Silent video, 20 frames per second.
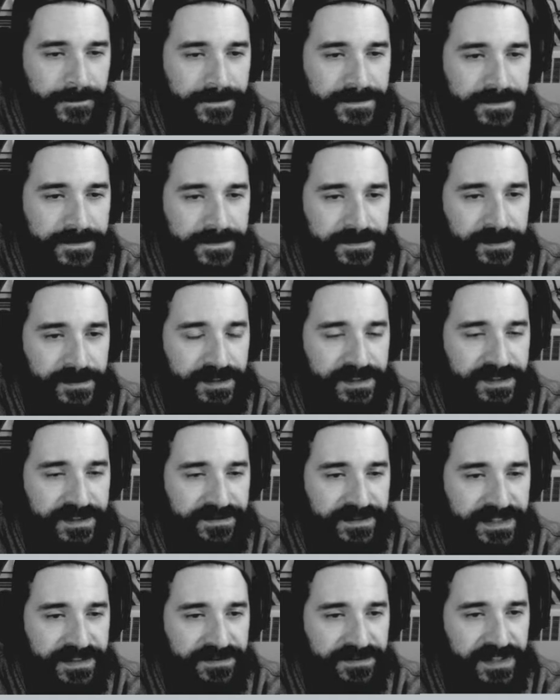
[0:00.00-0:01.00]
all sorts
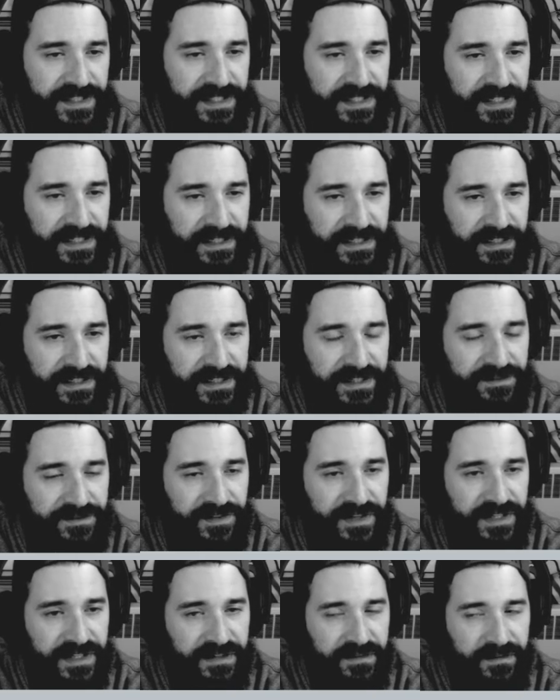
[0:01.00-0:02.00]
of different
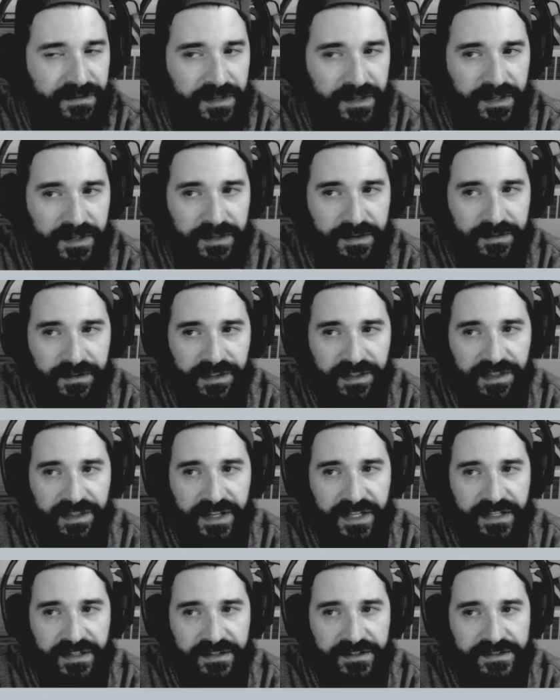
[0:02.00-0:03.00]

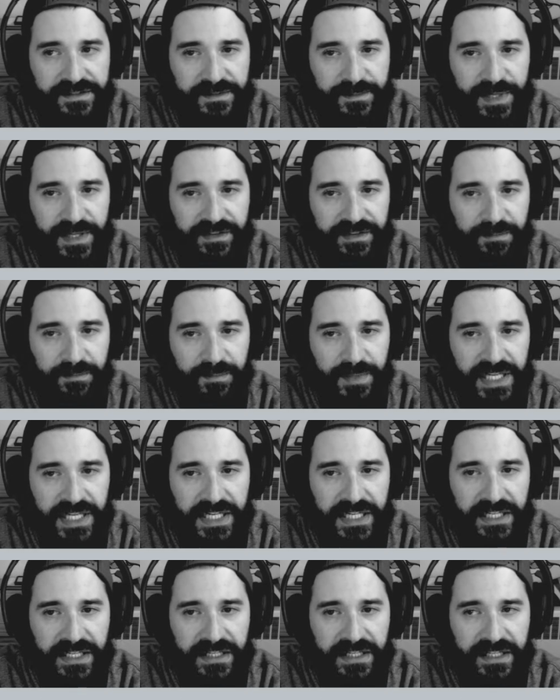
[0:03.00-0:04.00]
things about the
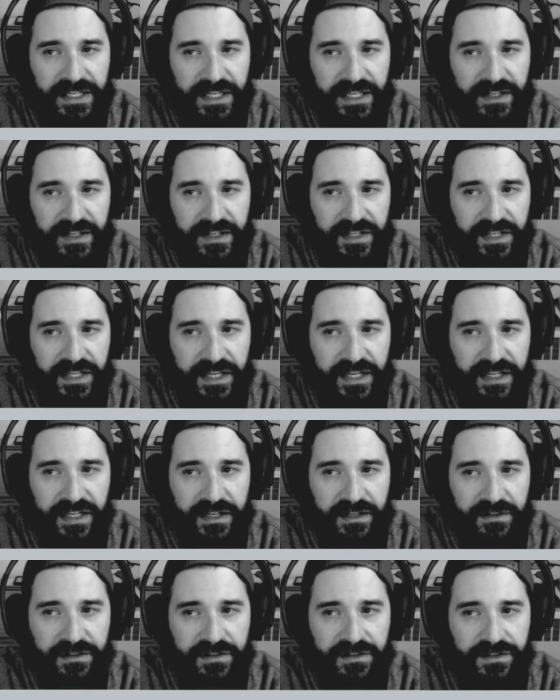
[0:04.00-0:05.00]
meaning that I could get
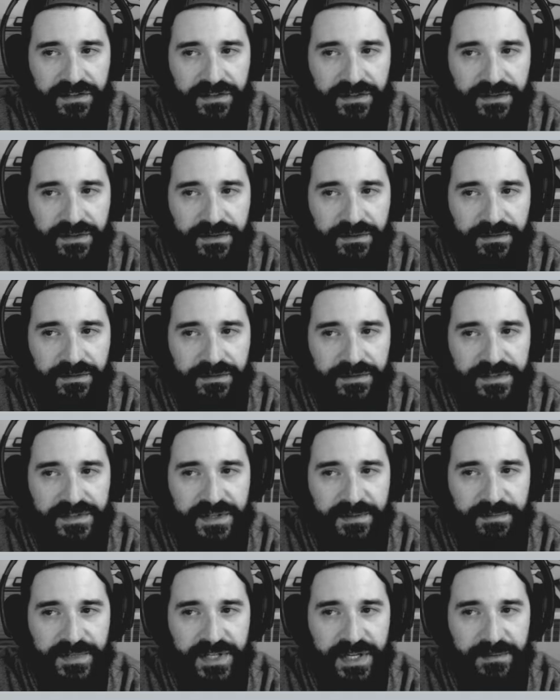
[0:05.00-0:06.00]
into.
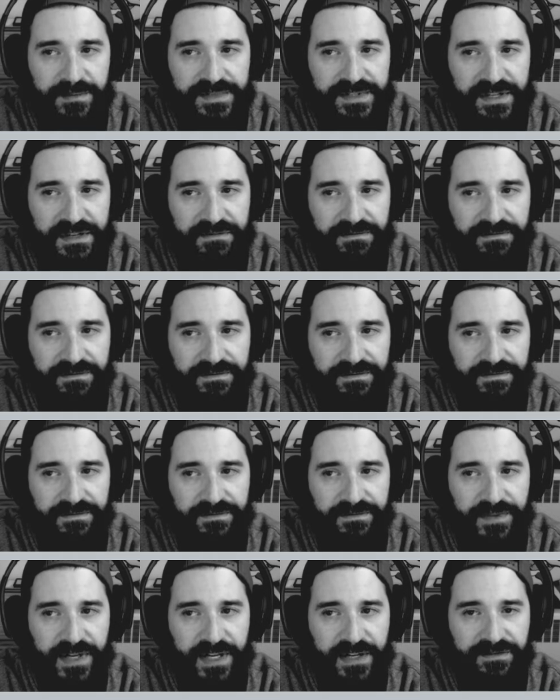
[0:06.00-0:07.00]
Sometimes
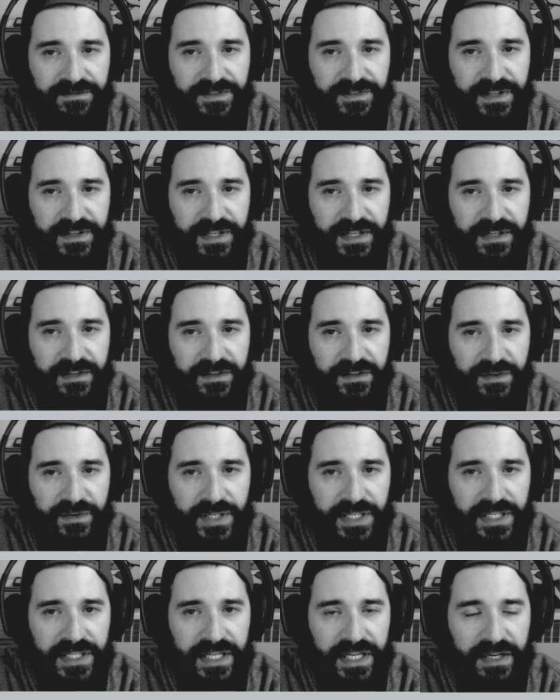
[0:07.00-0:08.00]
I feel like
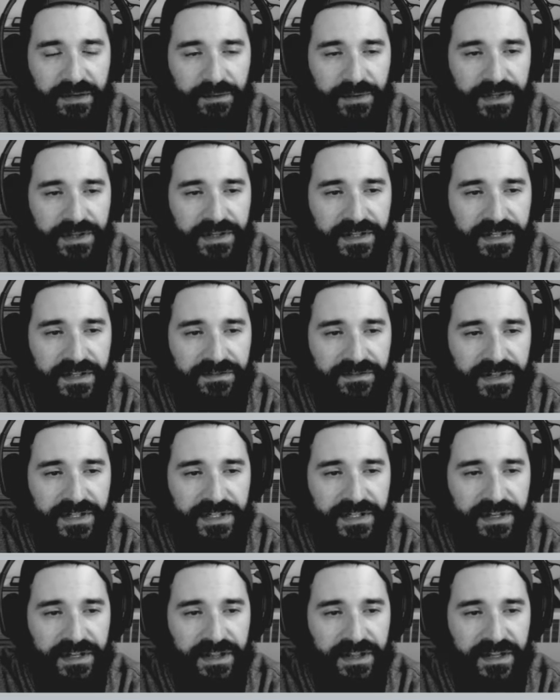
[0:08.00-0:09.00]
doing that with
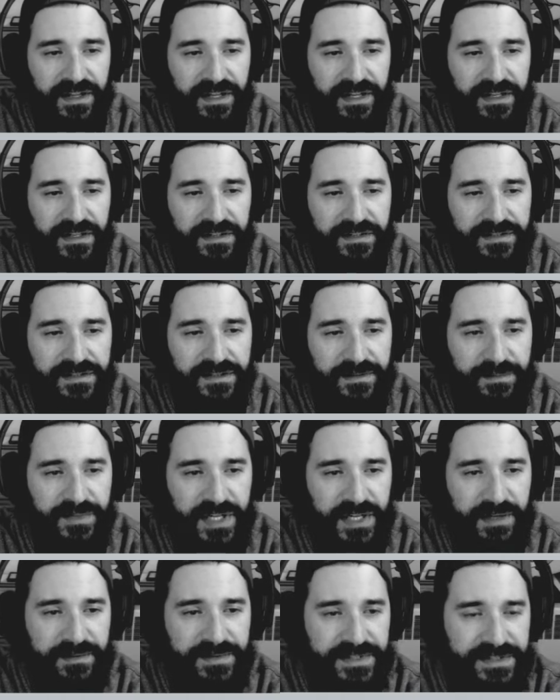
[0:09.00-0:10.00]
different things.
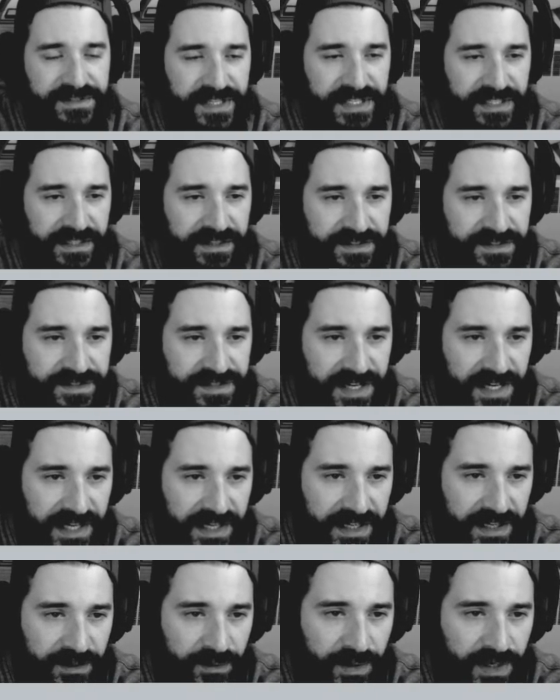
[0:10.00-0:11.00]
Sometimes it's like
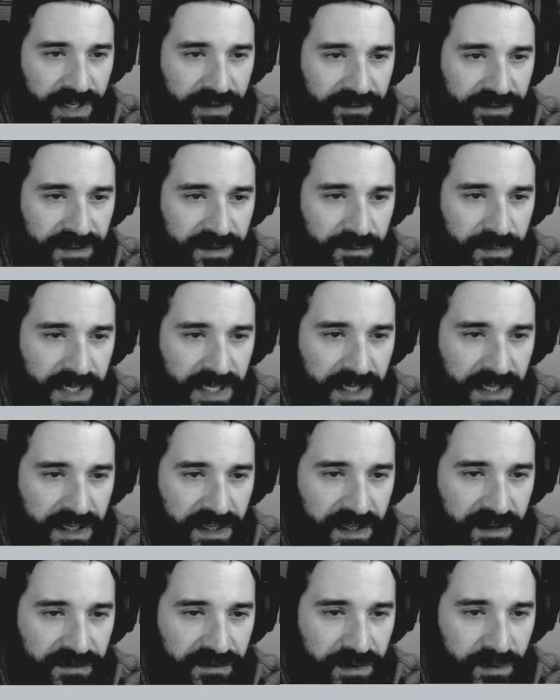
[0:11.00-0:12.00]
exciting, whatever the
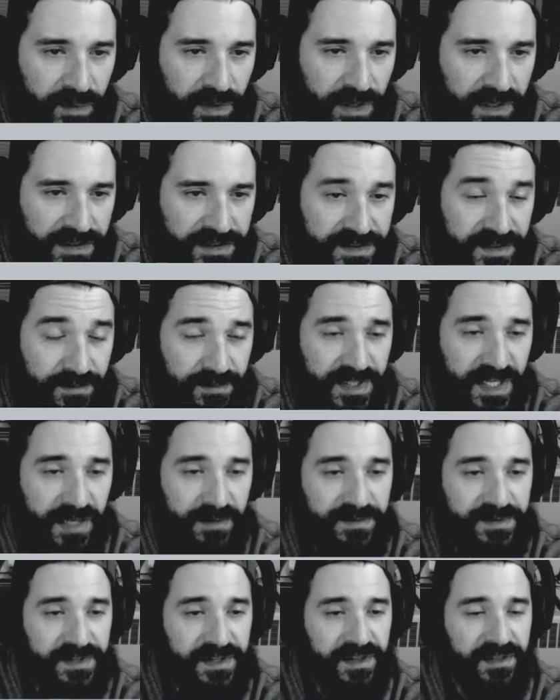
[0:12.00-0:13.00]
meaning of it was.
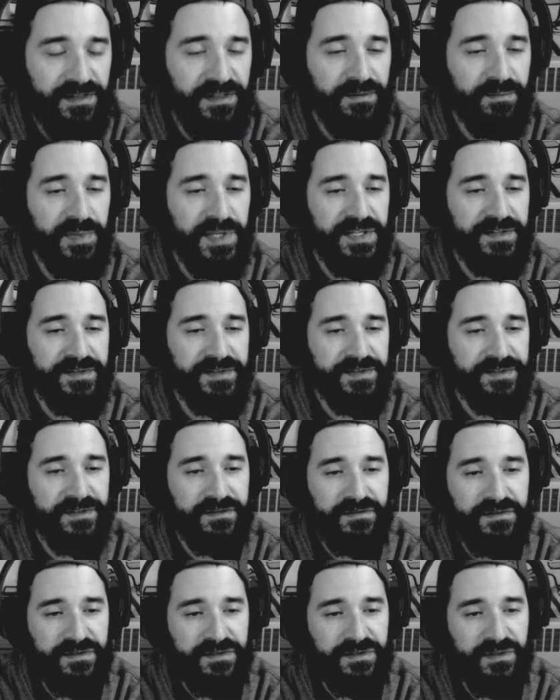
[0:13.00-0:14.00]
Sometimes the piece is
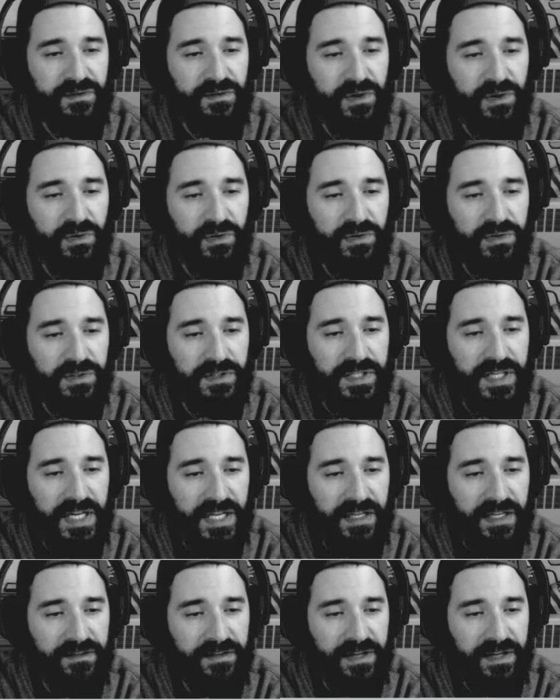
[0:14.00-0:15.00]
so old that
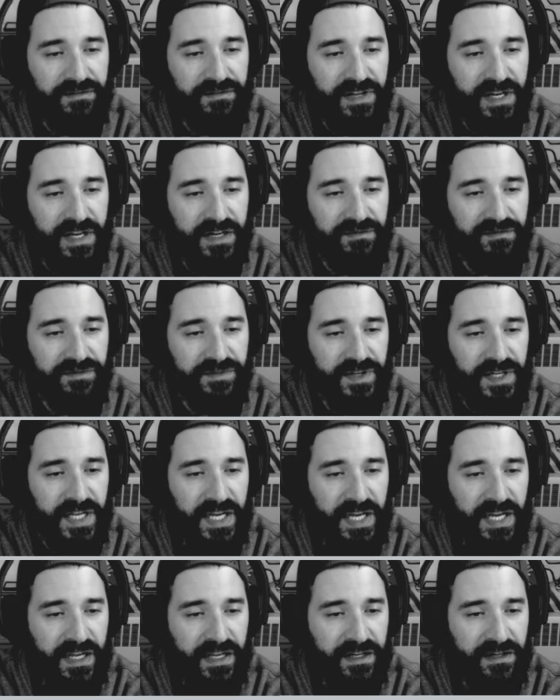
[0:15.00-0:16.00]
I have kind of
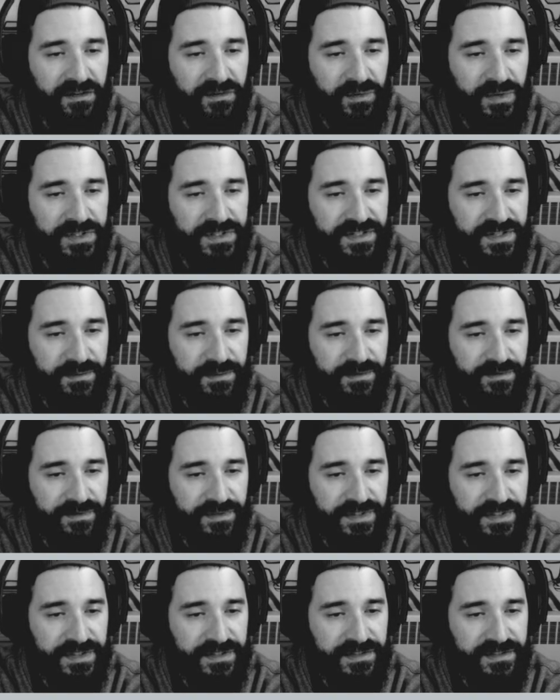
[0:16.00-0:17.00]
forgotten what some of
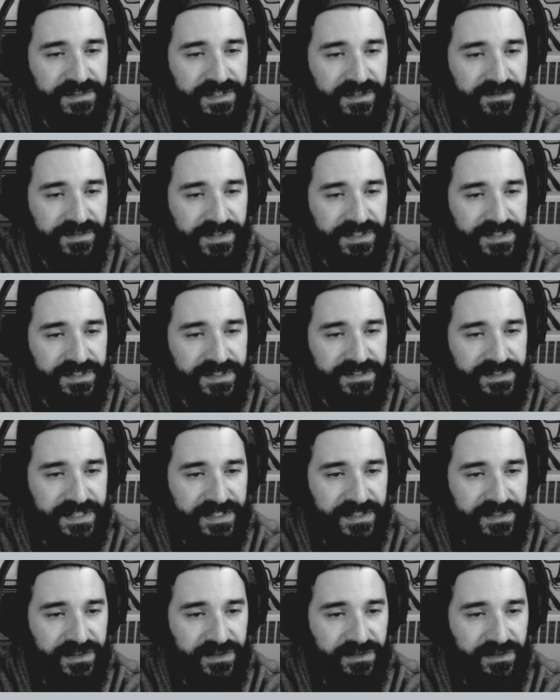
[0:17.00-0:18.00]
the stuff is, because I
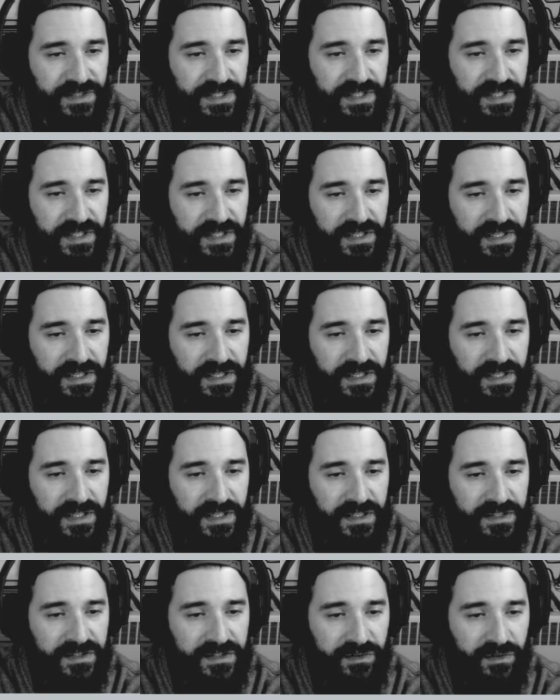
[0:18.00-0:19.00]
don't
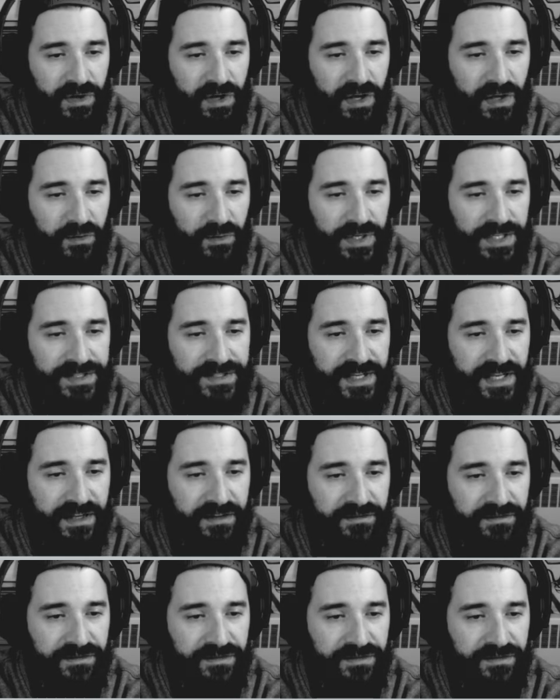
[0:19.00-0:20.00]
always
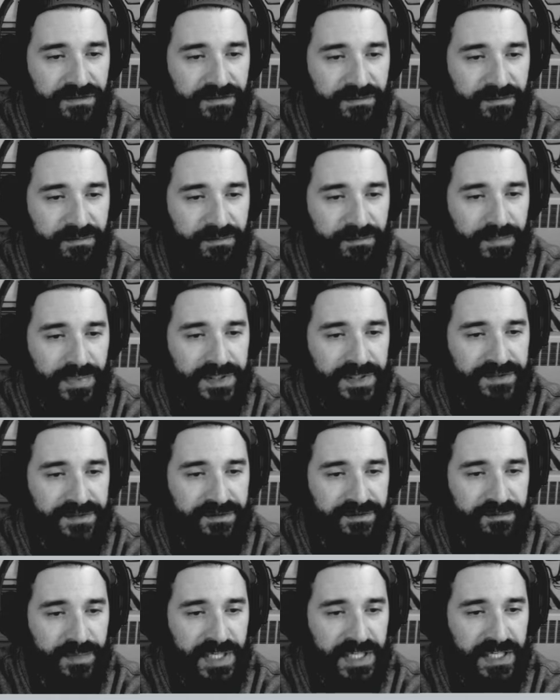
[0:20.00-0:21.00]
have bits
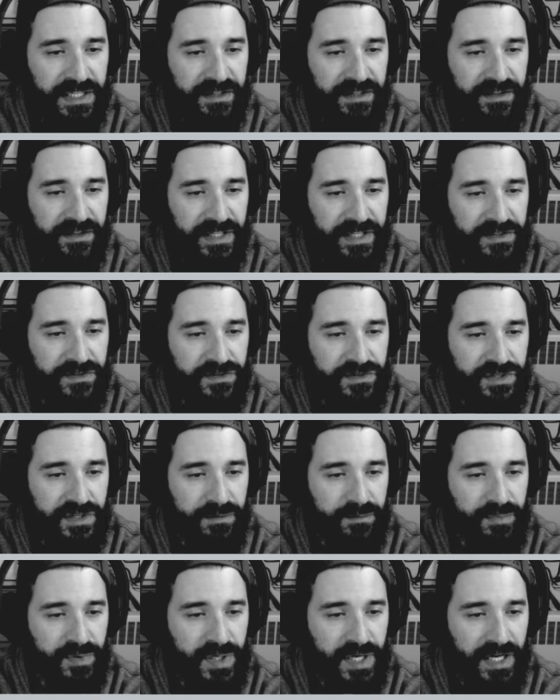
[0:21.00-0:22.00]
of meaning that like
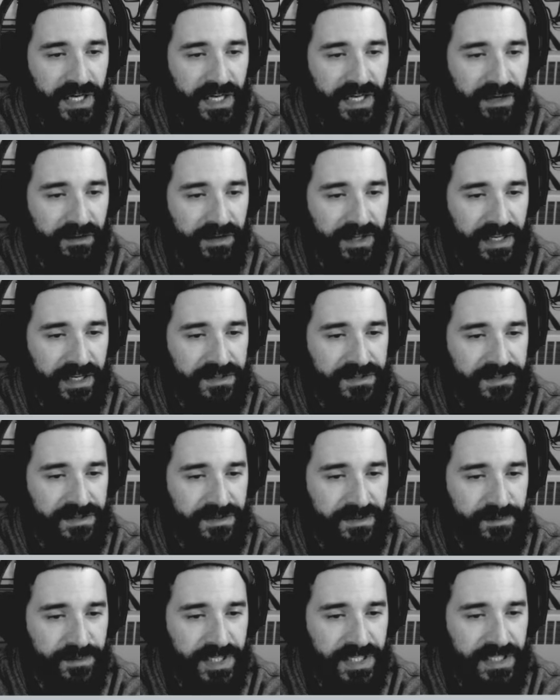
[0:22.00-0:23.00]
jump right out at
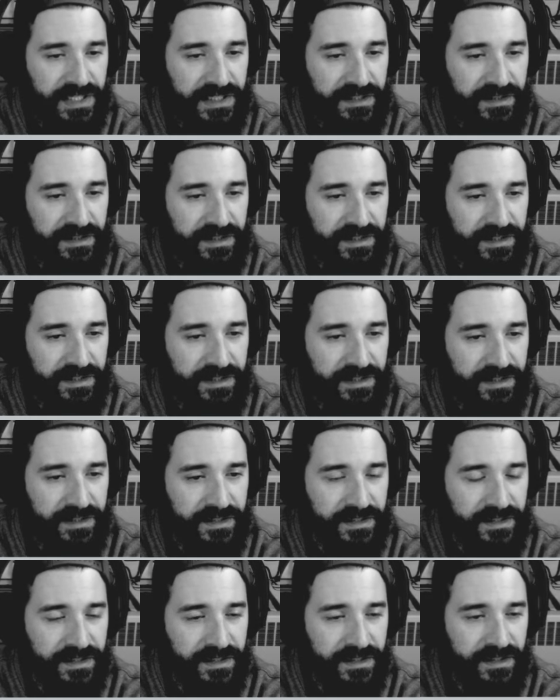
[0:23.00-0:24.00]
you immediately.
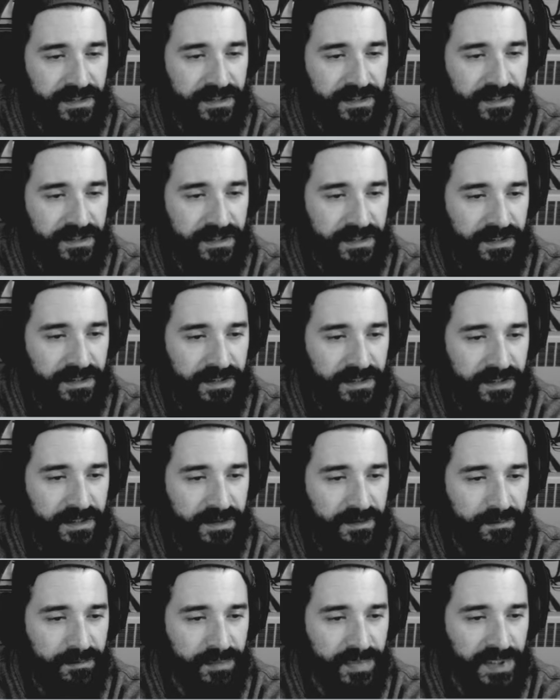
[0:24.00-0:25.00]

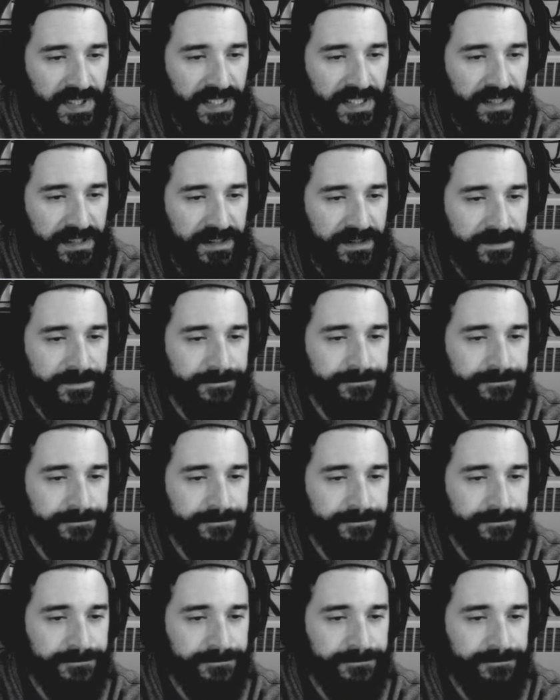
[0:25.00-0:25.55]
But